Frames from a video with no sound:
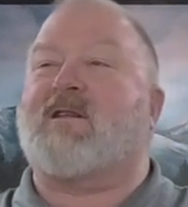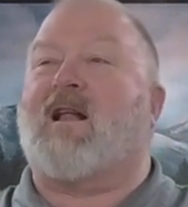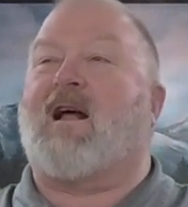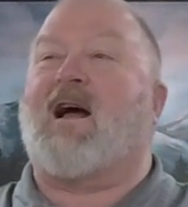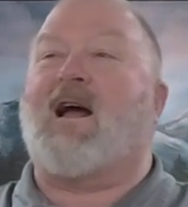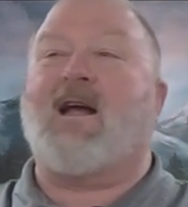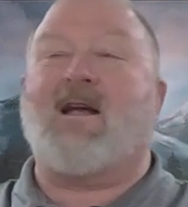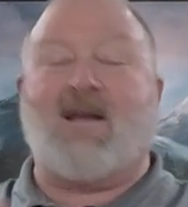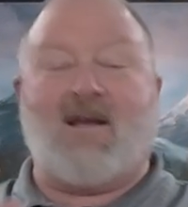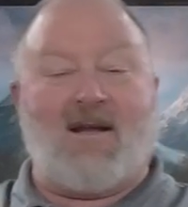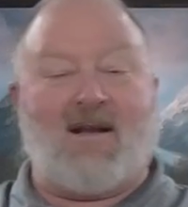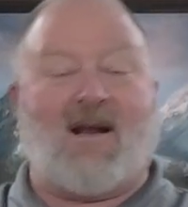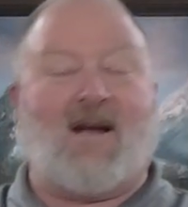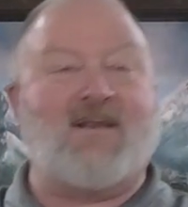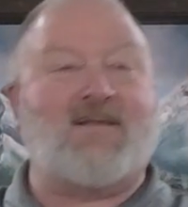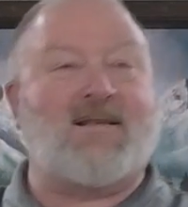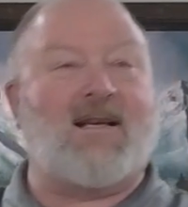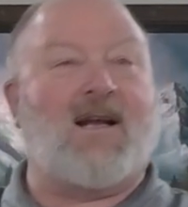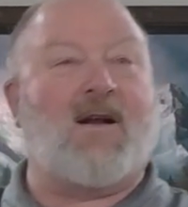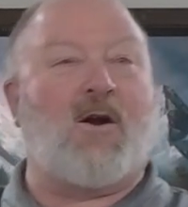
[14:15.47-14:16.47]
like, and I
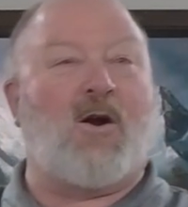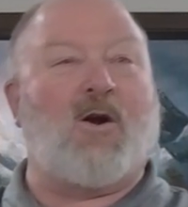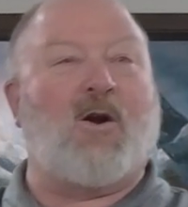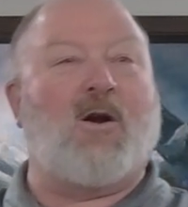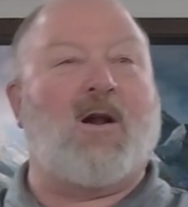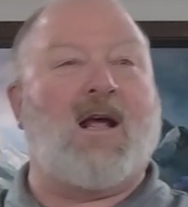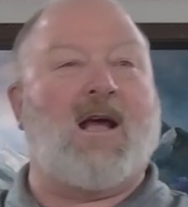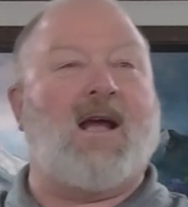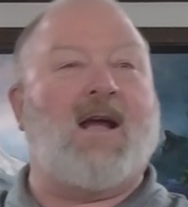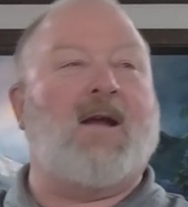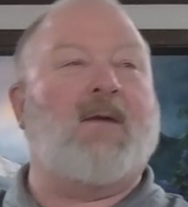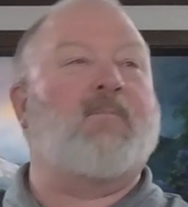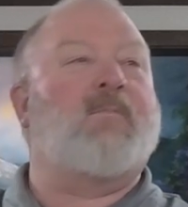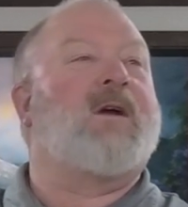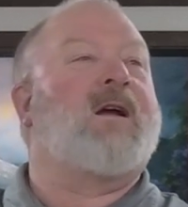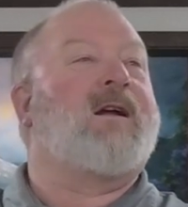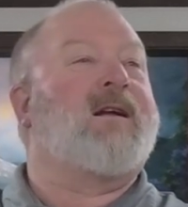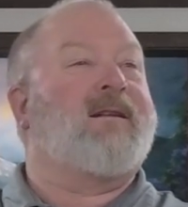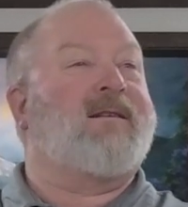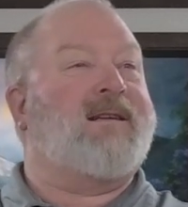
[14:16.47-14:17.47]
said her
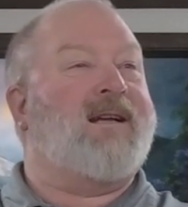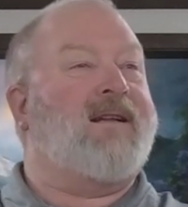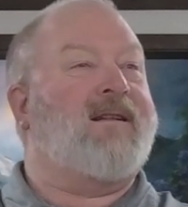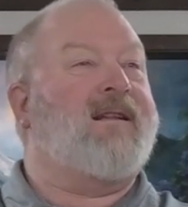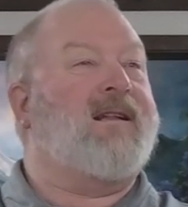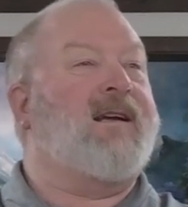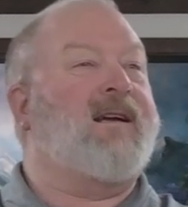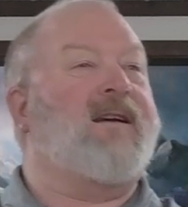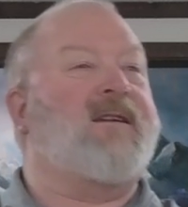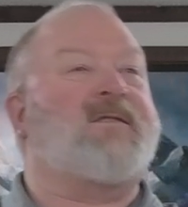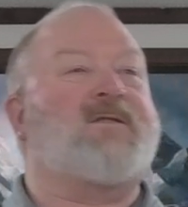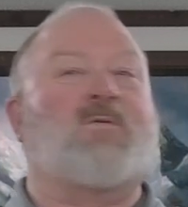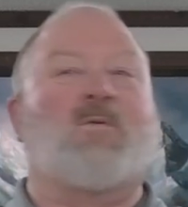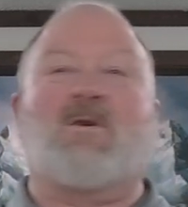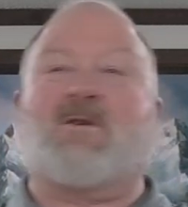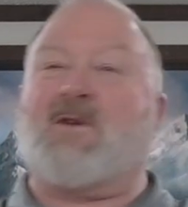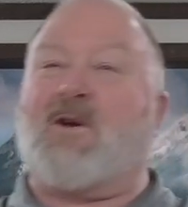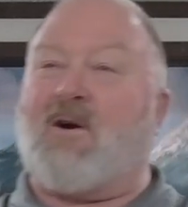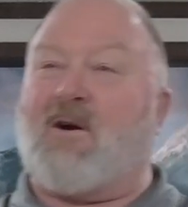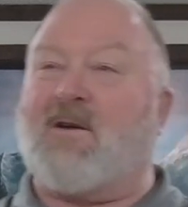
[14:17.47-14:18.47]
name, did this,
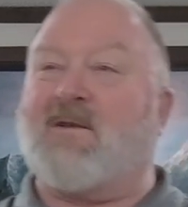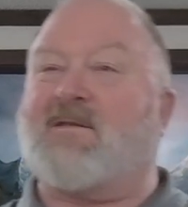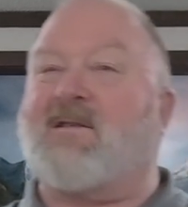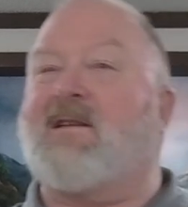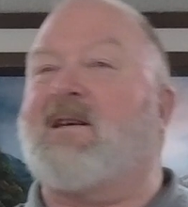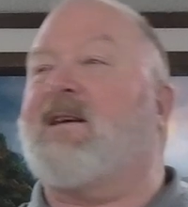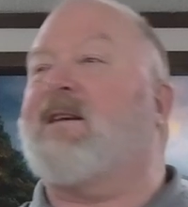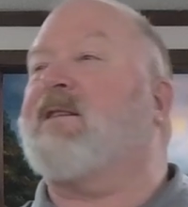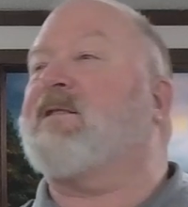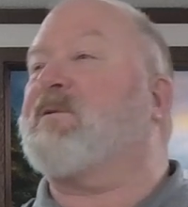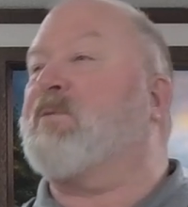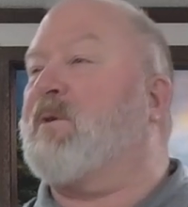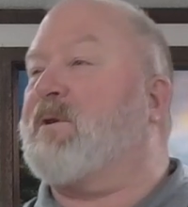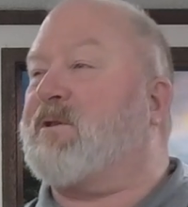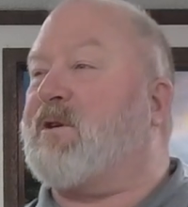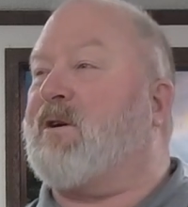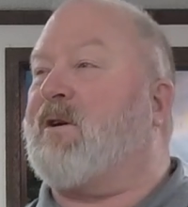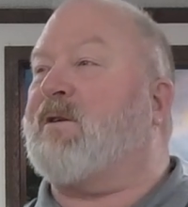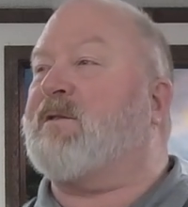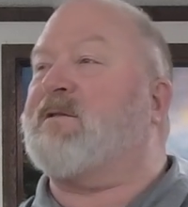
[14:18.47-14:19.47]
which caused this,
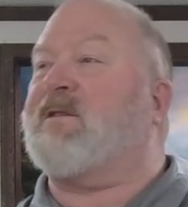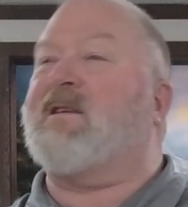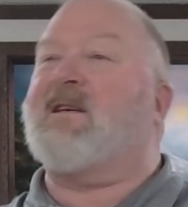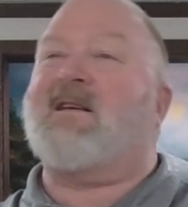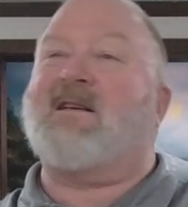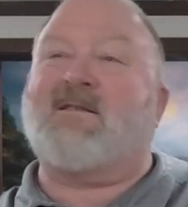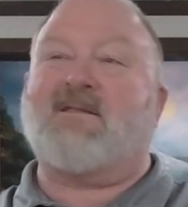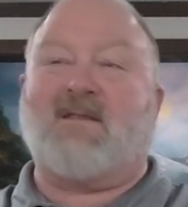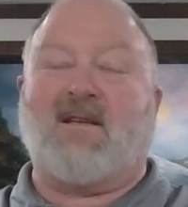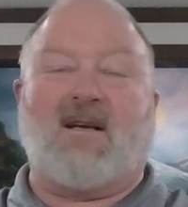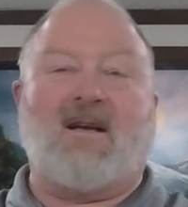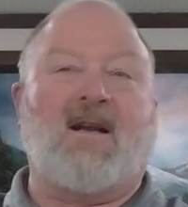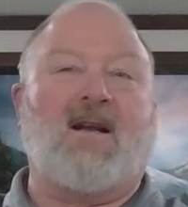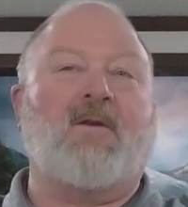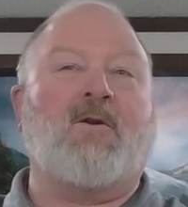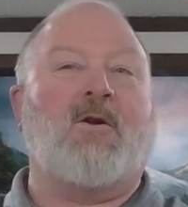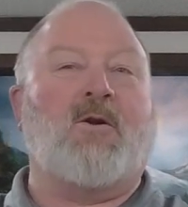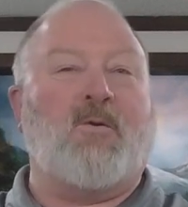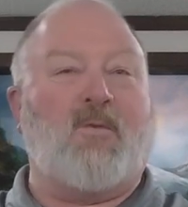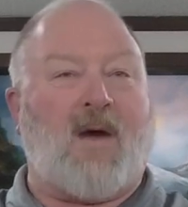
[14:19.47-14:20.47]
which caused this, and
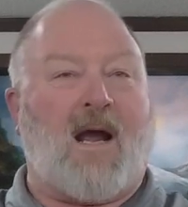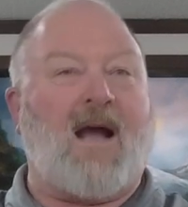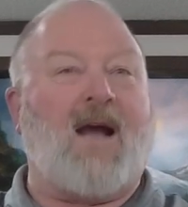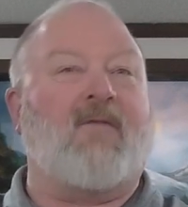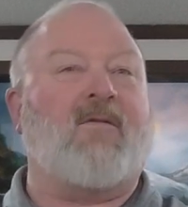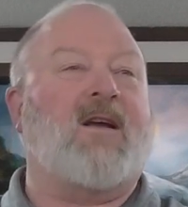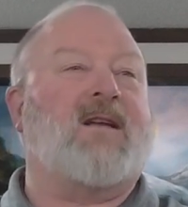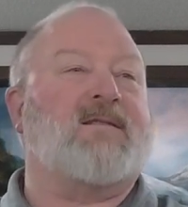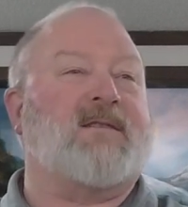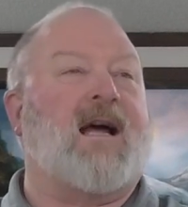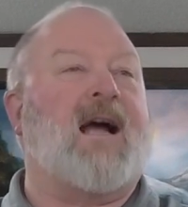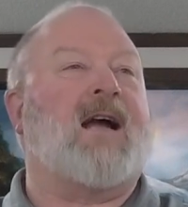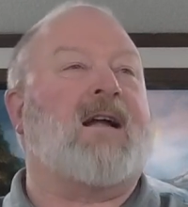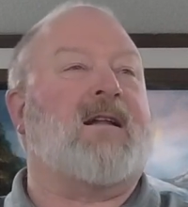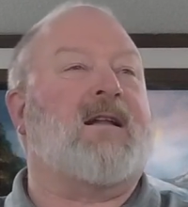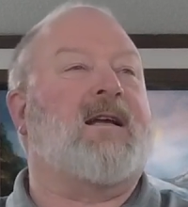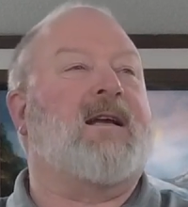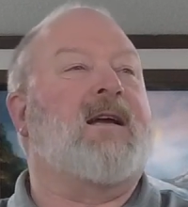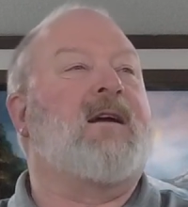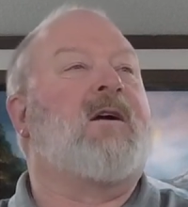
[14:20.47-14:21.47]
it, you have
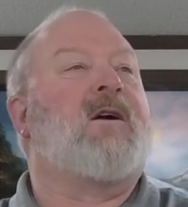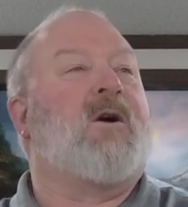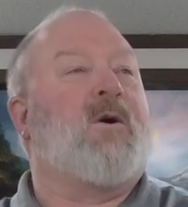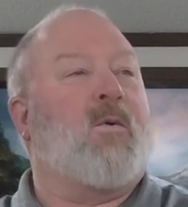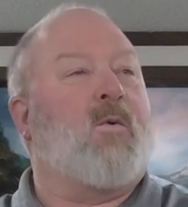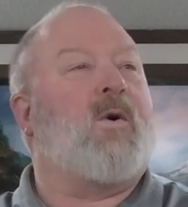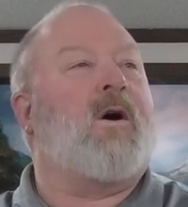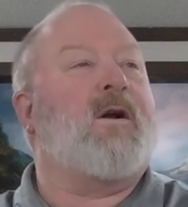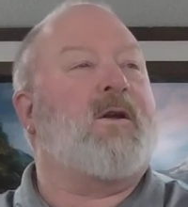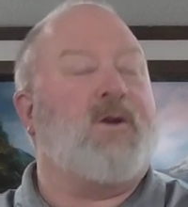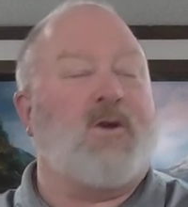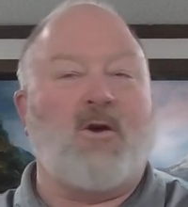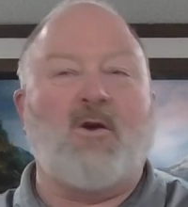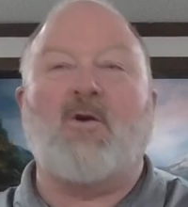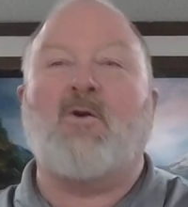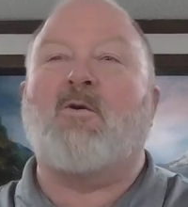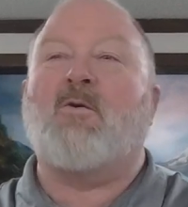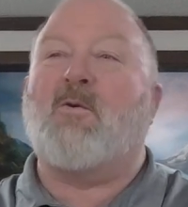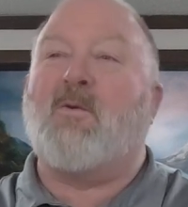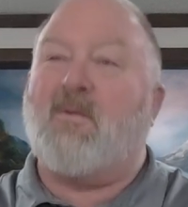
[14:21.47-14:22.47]
exactly what
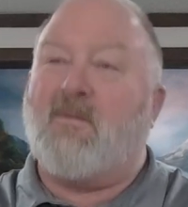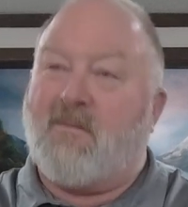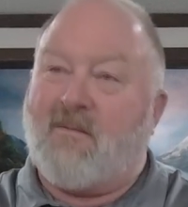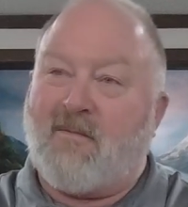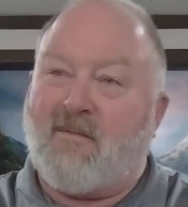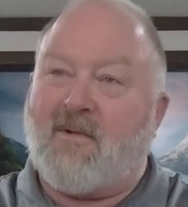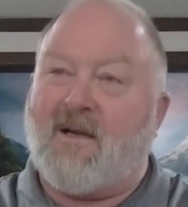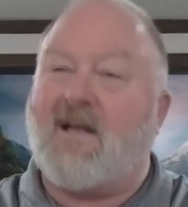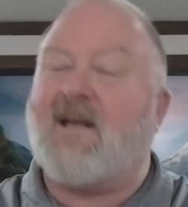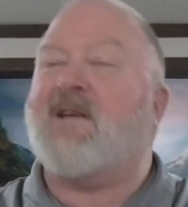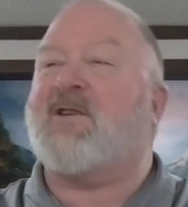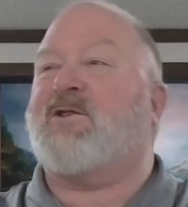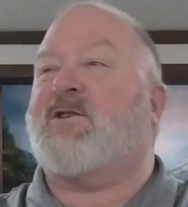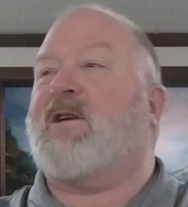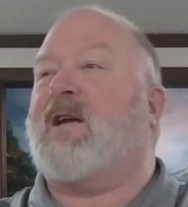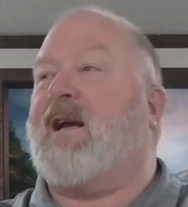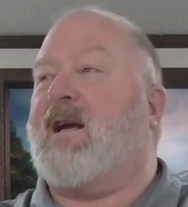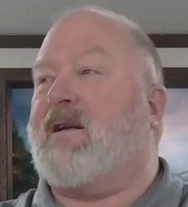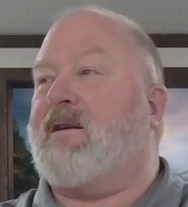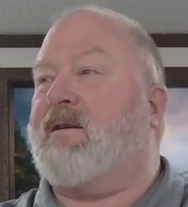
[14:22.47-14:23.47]
you
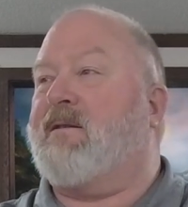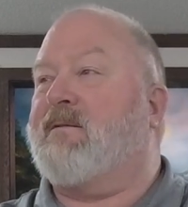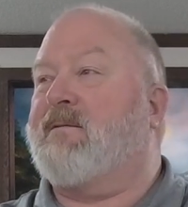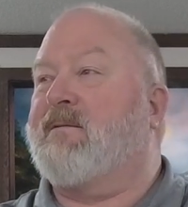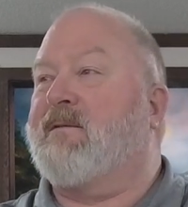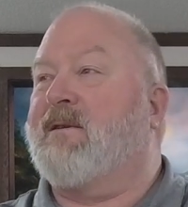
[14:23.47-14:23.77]
initiated.